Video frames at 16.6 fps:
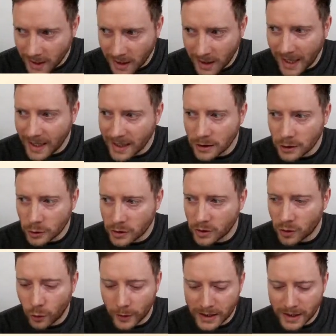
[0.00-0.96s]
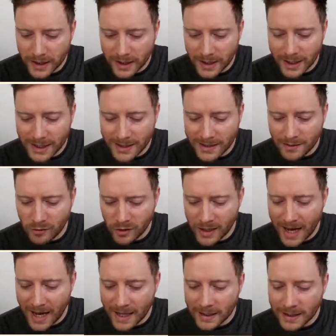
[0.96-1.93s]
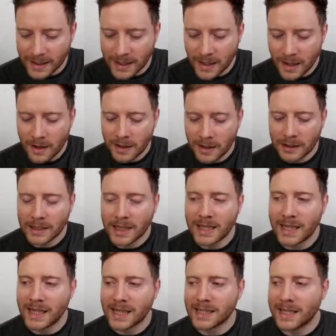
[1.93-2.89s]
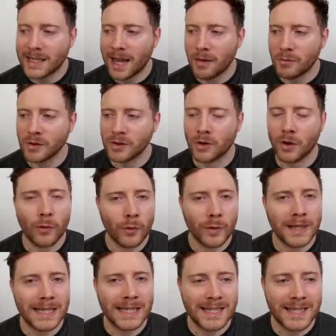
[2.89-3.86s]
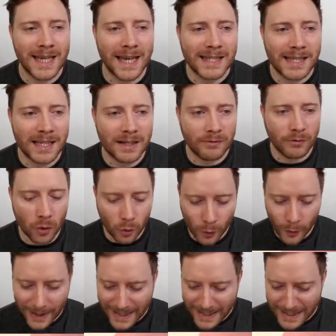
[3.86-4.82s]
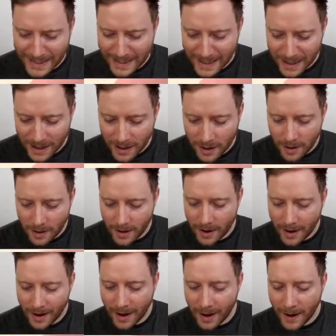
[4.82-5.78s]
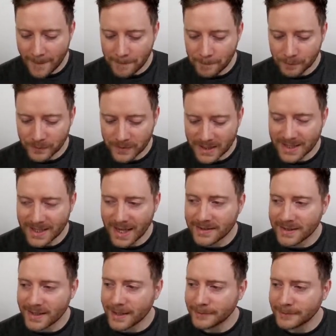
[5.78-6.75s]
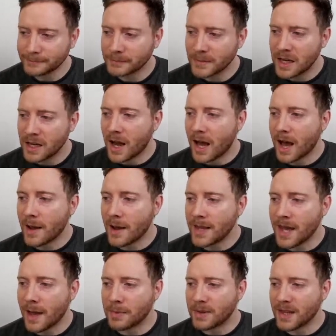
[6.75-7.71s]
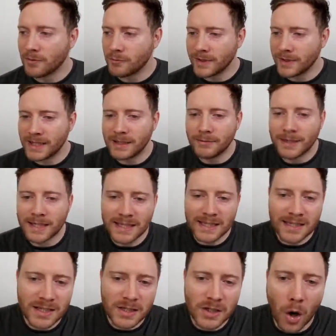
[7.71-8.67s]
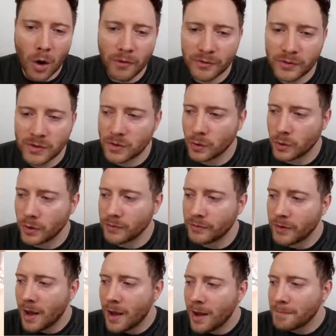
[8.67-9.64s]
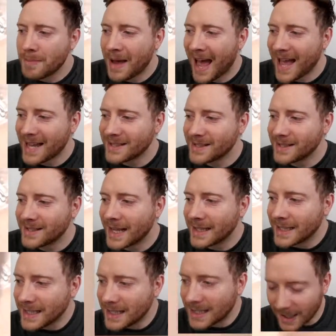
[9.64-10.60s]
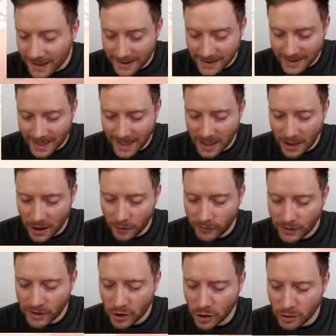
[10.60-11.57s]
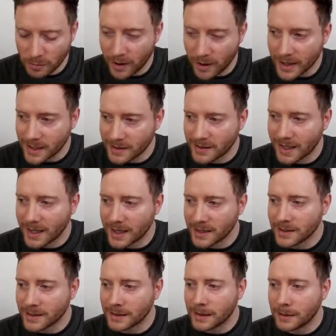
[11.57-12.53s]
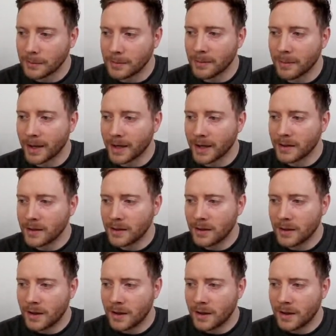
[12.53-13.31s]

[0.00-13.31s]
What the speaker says: again, it looks greener than it is in reality. Clearly this camera's got a really sensitive green sensor. Yeah, but they're really, really soft sort of pastel-y colours. There you go. If I turn the brightness down, it's a little bit better.